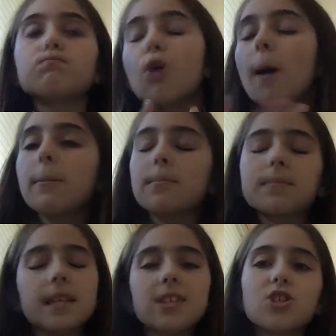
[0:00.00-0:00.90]

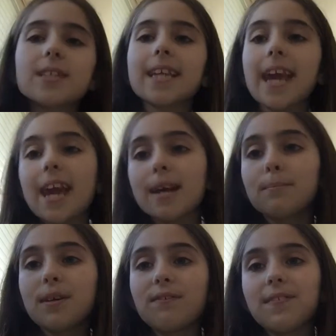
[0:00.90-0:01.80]
problems, it just
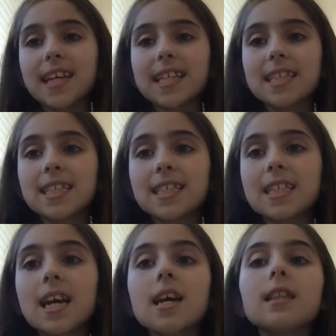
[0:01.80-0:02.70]
can't be fixed.
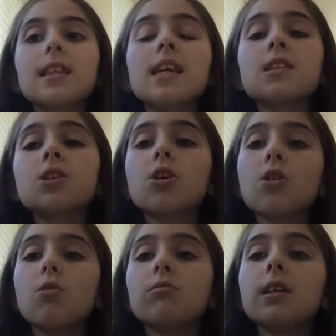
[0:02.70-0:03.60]
These
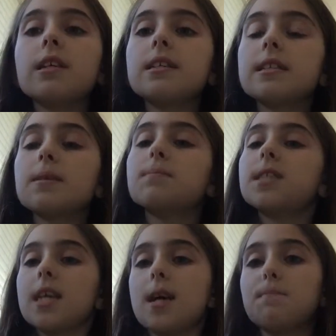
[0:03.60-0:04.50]
are only some
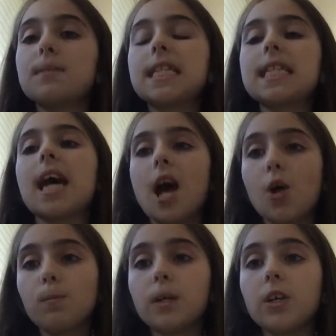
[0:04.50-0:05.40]
tips to
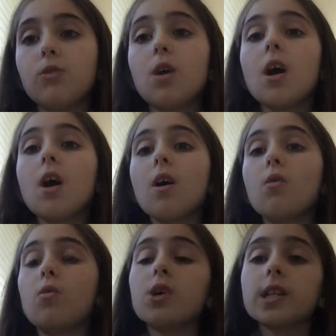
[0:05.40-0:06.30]
help you,
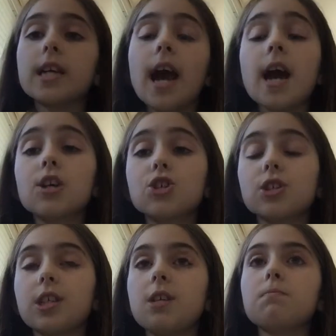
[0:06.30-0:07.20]
or to
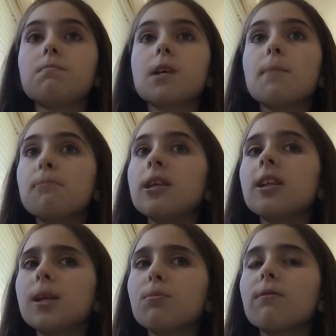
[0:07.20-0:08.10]
actually
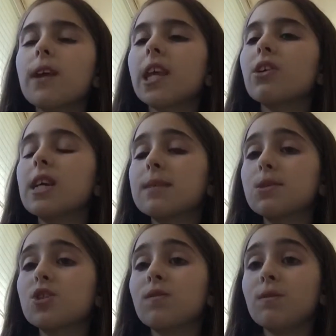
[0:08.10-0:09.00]
completely prevent your
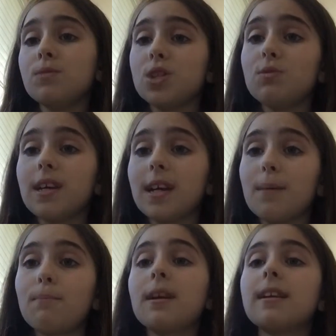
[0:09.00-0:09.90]
hamster from doing
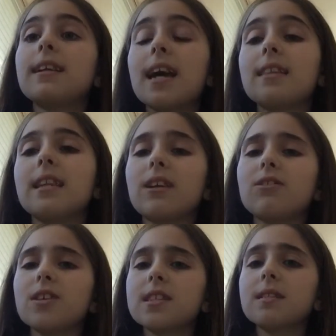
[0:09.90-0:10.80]
it. But again, they
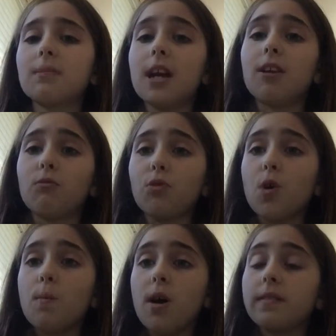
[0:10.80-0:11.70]
are not some kind of
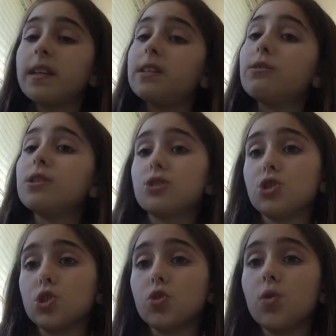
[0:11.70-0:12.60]
robot that you can
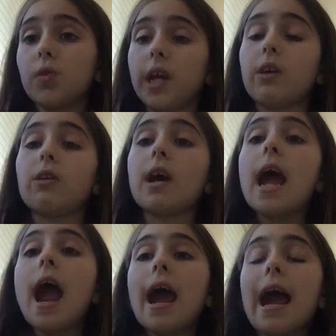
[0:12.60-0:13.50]
control. They are
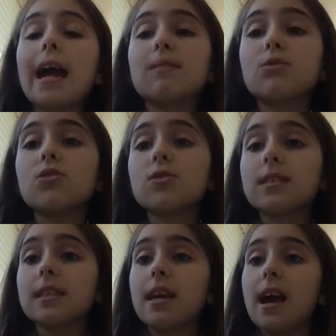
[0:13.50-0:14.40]

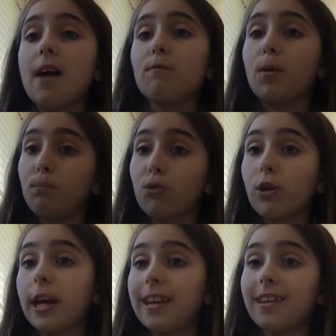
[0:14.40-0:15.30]
animals. They have a
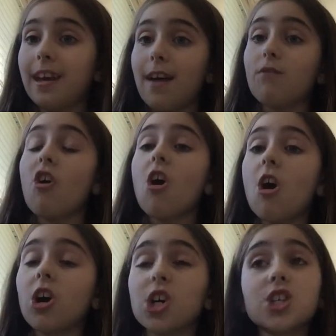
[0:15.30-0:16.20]
brain. They have a
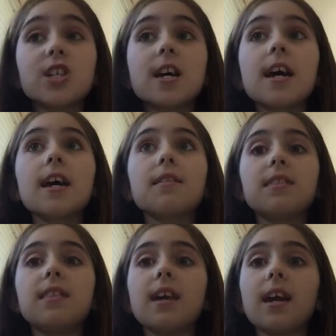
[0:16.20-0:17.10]
heart.
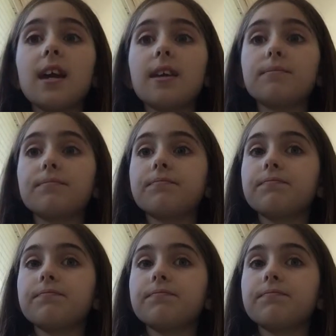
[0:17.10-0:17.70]
They